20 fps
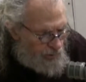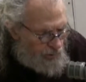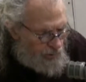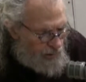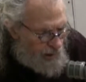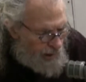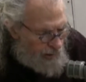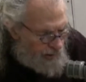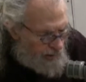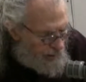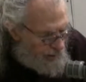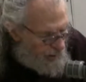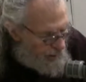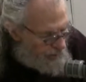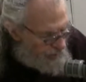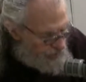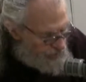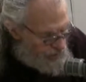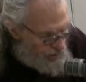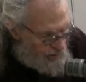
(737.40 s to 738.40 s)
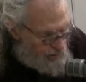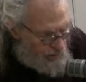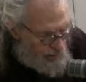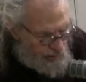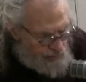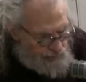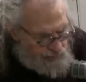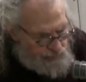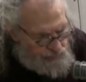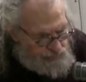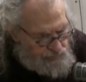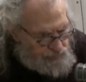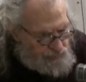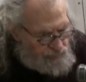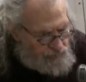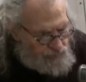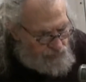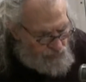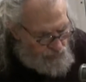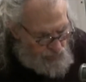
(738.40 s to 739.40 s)
like a lot of sunlight.
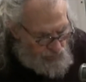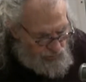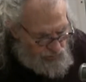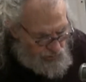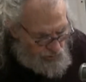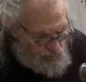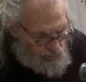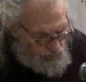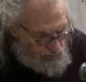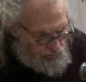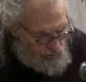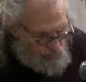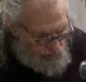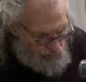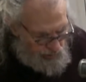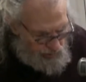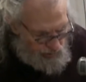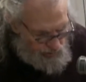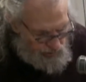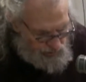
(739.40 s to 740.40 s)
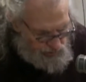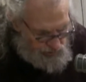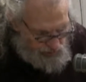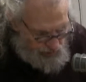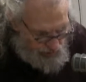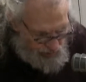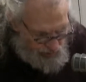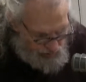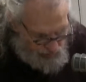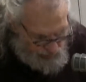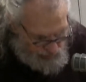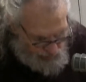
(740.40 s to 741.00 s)
So you see a